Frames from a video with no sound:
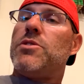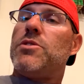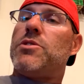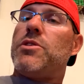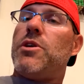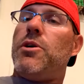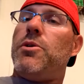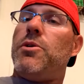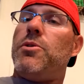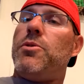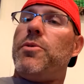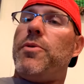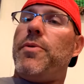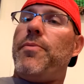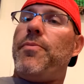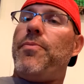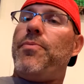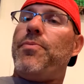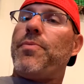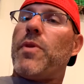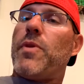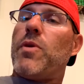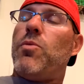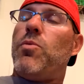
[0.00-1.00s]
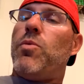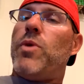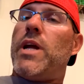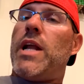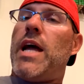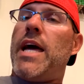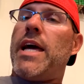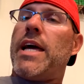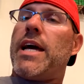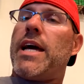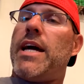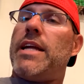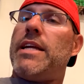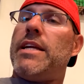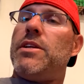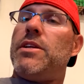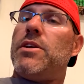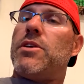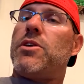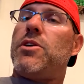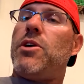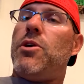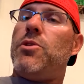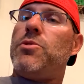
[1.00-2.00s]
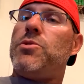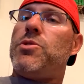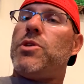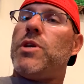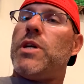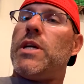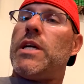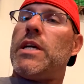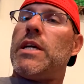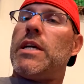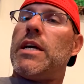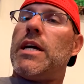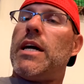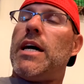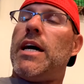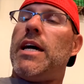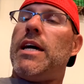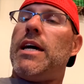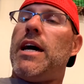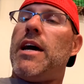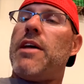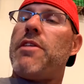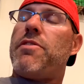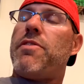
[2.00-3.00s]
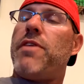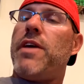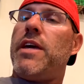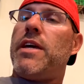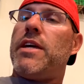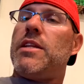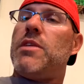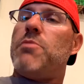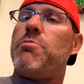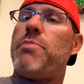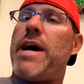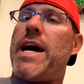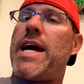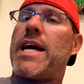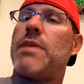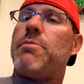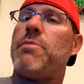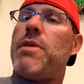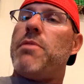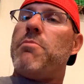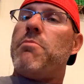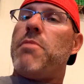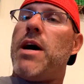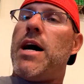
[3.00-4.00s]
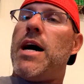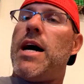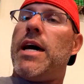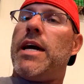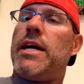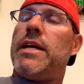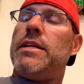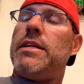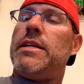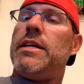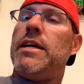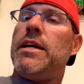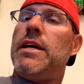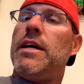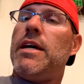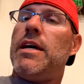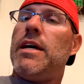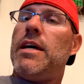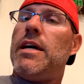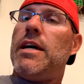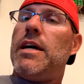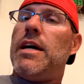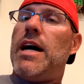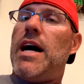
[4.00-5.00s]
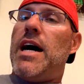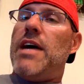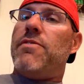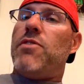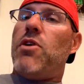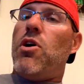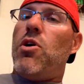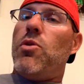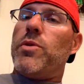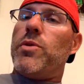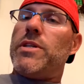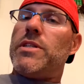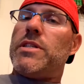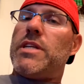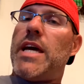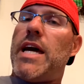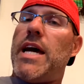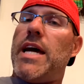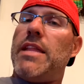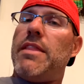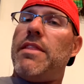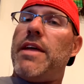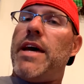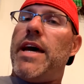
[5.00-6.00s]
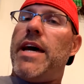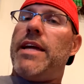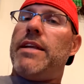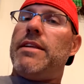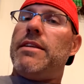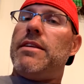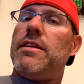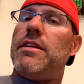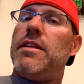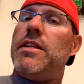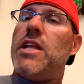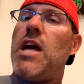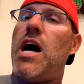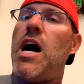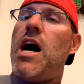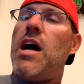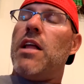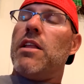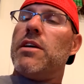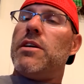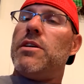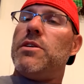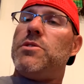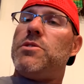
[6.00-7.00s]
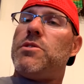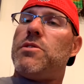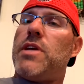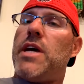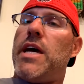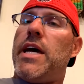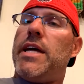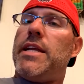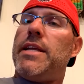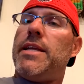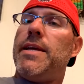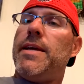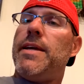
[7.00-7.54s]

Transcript: So when I got into coaching, I think in the back of my mind, I've always had that knowledge that